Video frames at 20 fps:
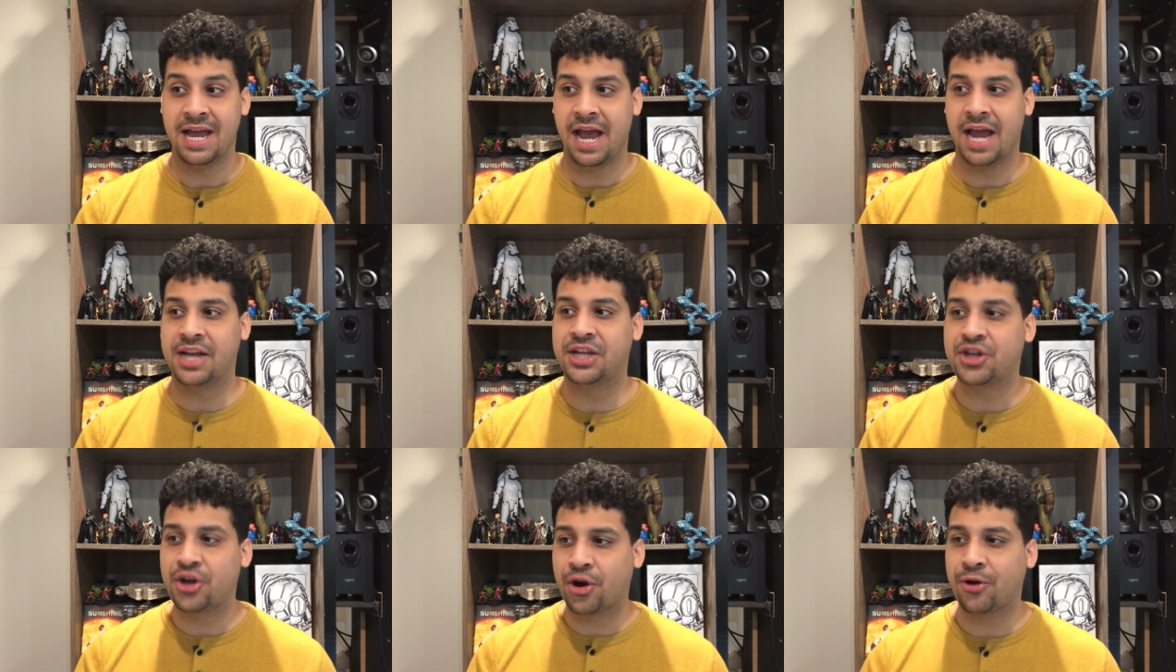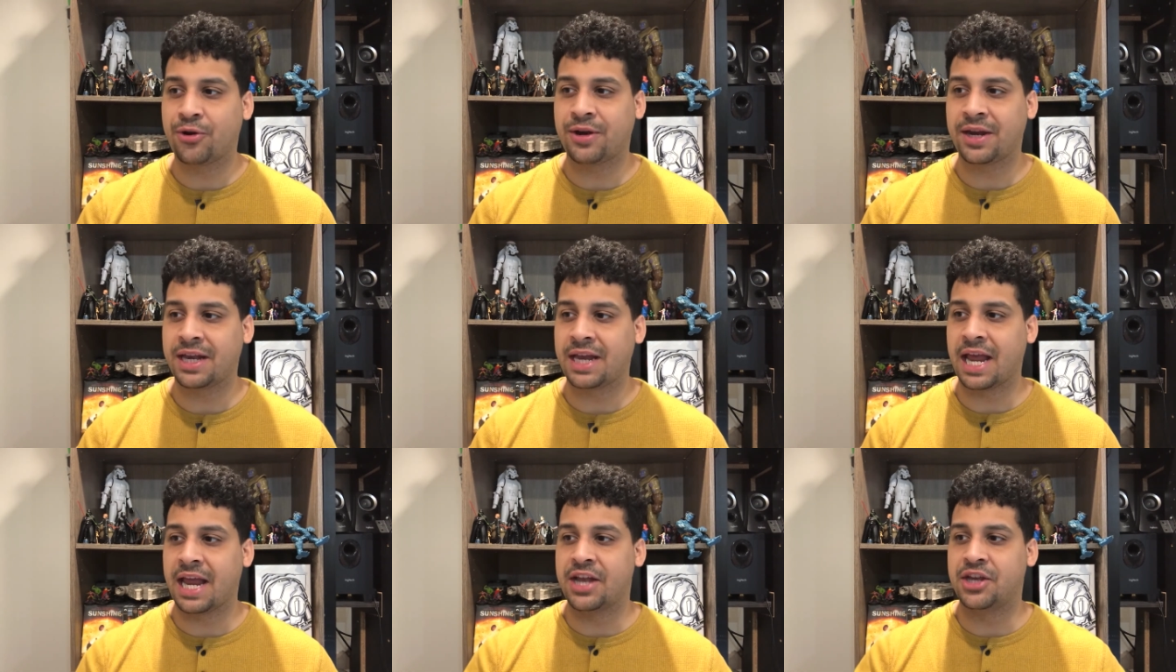and turn
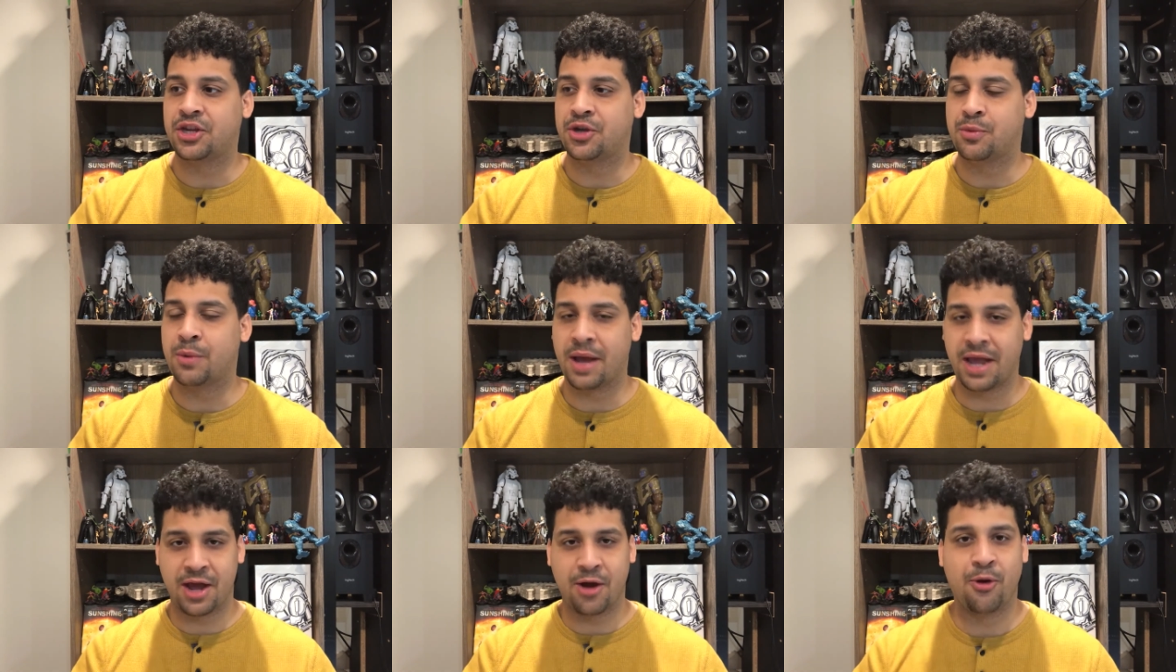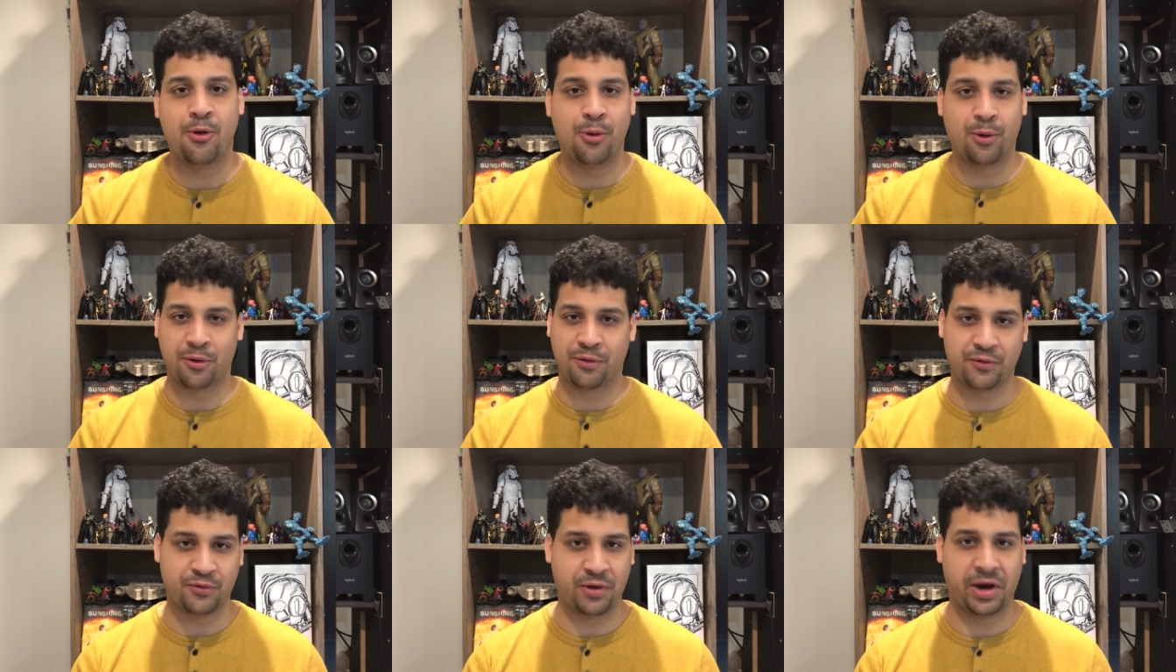it into a
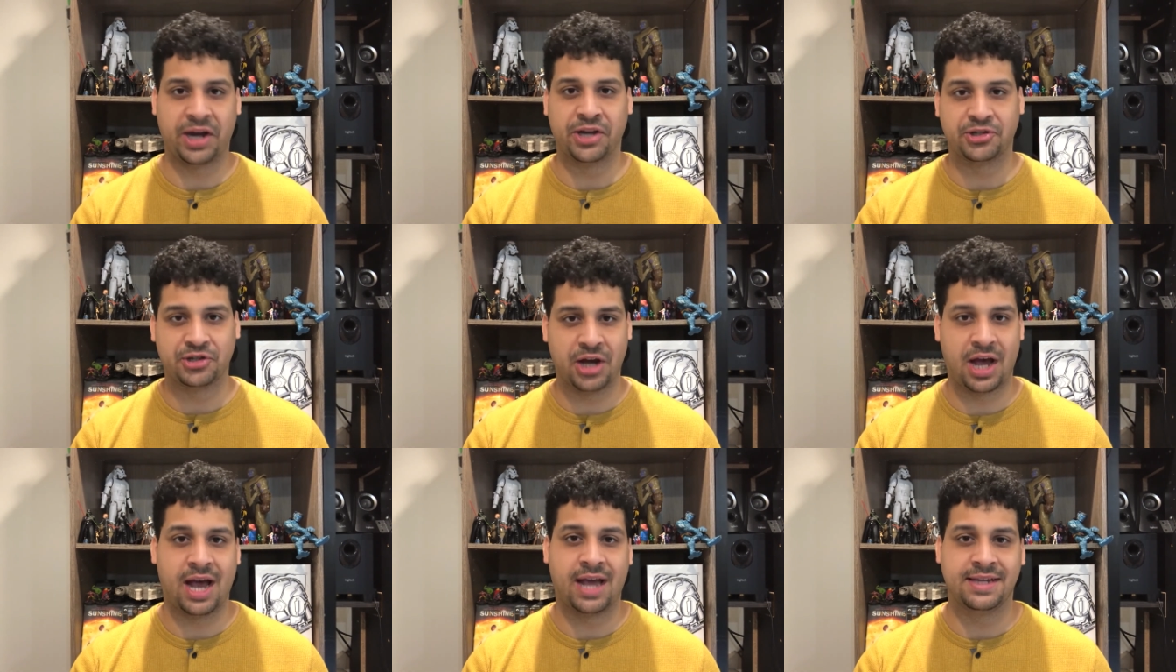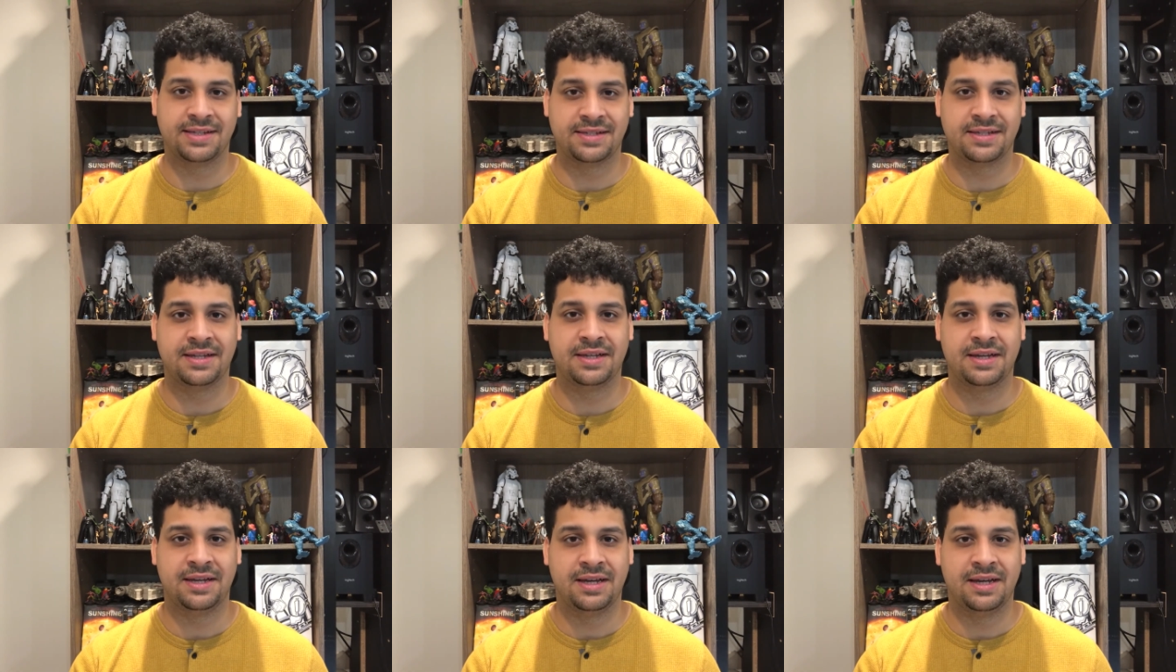horror franchise.